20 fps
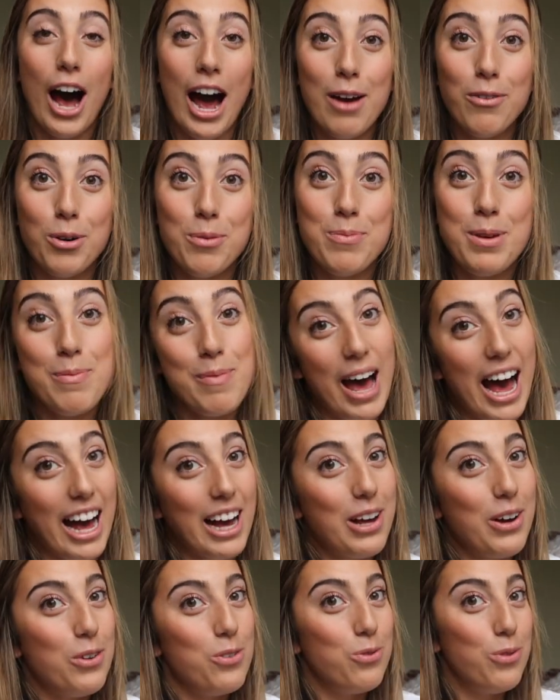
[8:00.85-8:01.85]
I will be
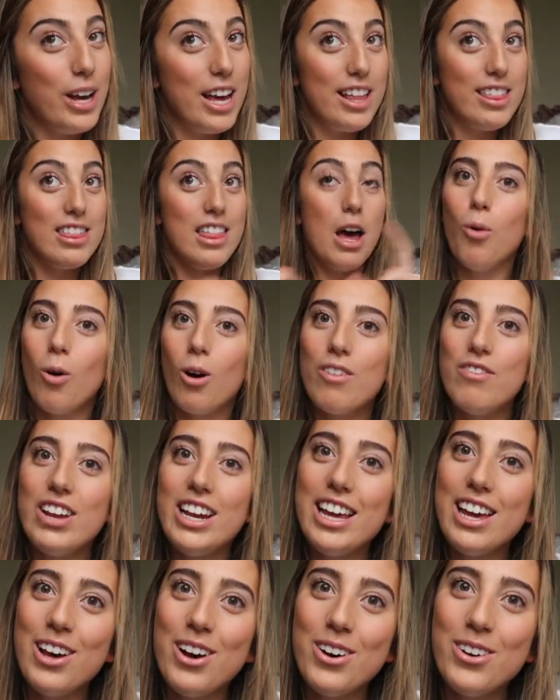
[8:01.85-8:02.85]
back with more
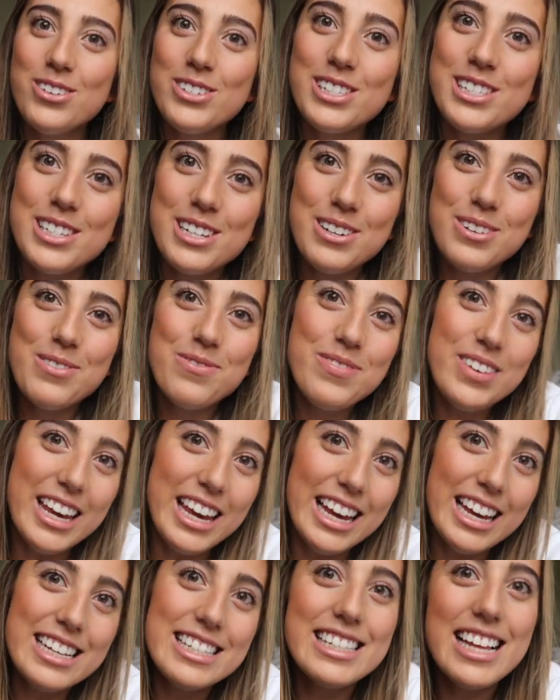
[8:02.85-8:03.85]
videos.
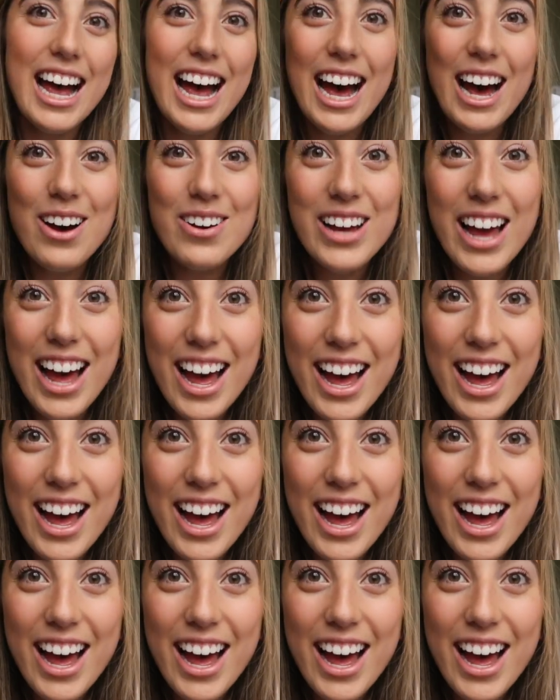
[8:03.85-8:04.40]
Peace out,